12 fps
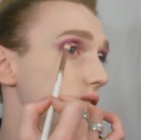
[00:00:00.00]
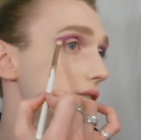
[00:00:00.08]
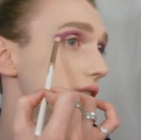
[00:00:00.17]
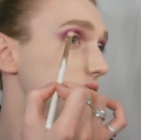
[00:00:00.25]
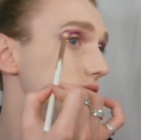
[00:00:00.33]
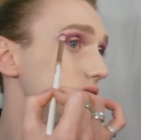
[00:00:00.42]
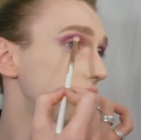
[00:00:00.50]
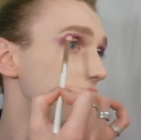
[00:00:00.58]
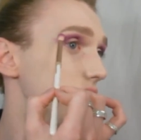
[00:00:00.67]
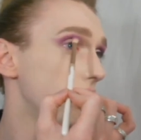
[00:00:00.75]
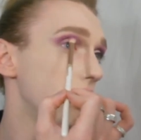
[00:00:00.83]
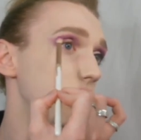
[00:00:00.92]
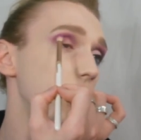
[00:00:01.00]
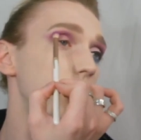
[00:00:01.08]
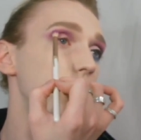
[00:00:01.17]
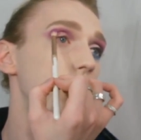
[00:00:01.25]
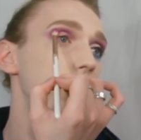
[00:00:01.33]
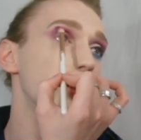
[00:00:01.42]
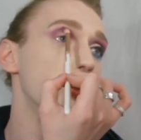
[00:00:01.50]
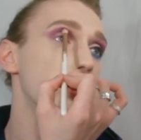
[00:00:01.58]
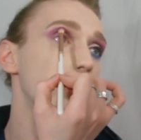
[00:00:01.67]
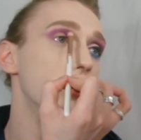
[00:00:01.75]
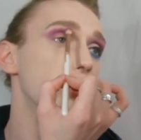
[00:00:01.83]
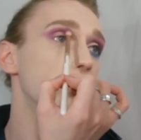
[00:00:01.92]
crease
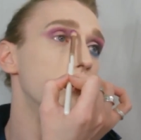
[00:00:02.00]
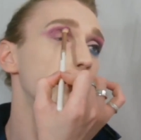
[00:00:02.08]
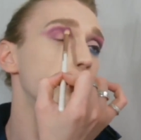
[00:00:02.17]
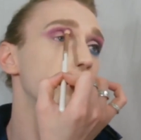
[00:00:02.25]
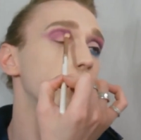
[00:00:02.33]
and